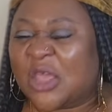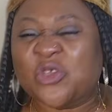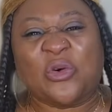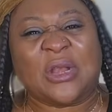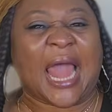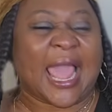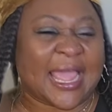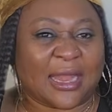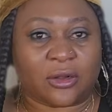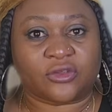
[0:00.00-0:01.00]
You
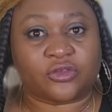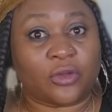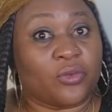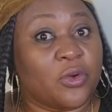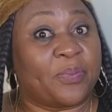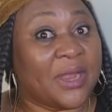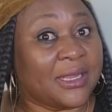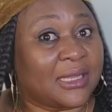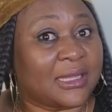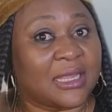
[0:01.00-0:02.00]
lie a lot. So we'll
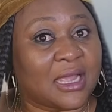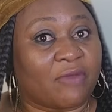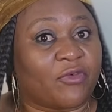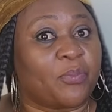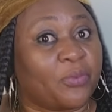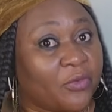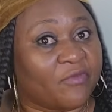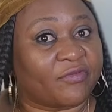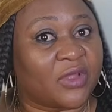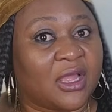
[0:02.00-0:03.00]
bring it here for
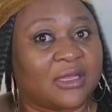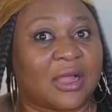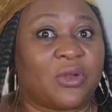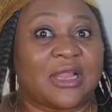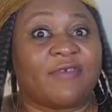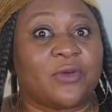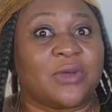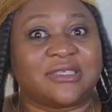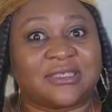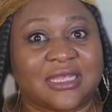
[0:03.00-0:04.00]
proof that whatever
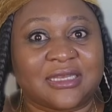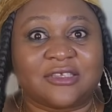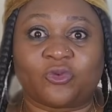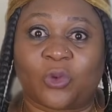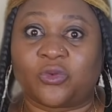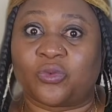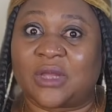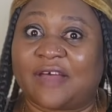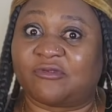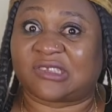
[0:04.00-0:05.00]
we are saying is what
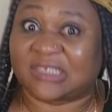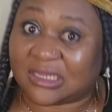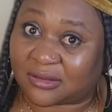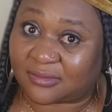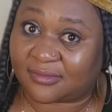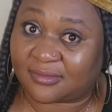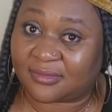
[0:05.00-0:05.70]
we have seen.